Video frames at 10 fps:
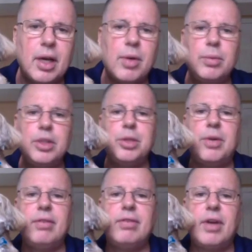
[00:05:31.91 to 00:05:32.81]
and I want to wish
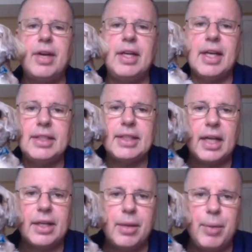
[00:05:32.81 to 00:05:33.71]
you a very nice
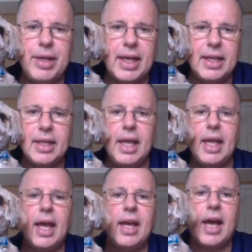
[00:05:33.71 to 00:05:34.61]
holiday weekend,
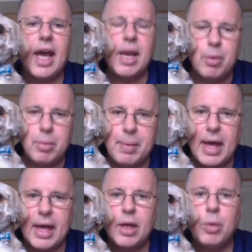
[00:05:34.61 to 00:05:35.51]
and I will be
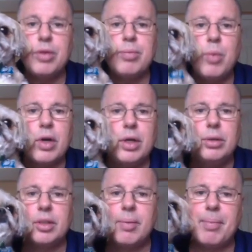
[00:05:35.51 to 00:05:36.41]
back with more
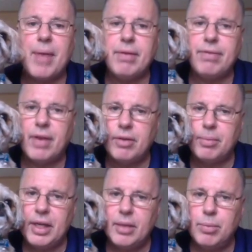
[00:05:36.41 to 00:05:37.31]
news about my
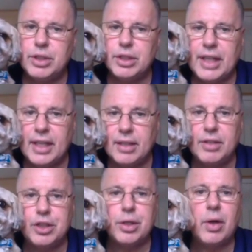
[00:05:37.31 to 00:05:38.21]
favorite medium, which is
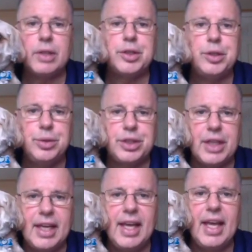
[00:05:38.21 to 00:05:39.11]
television, on
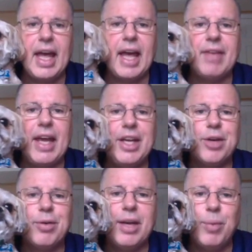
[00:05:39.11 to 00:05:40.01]
Tuesday. Have a
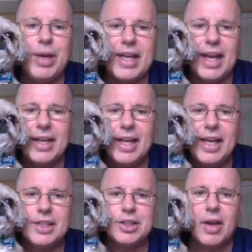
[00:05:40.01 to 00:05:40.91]
great weekend.
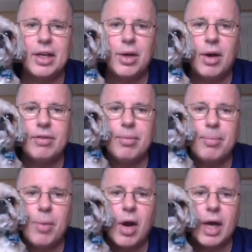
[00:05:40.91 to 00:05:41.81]
Signing
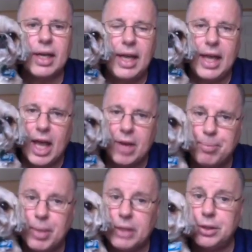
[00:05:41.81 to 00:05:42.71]
off, Marc
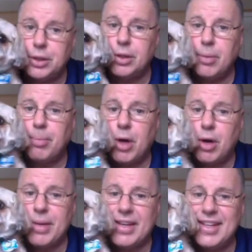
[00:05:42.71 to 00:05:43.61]
and Buster
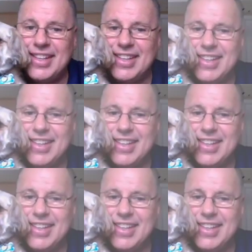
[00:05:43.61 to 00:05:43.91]
Berman.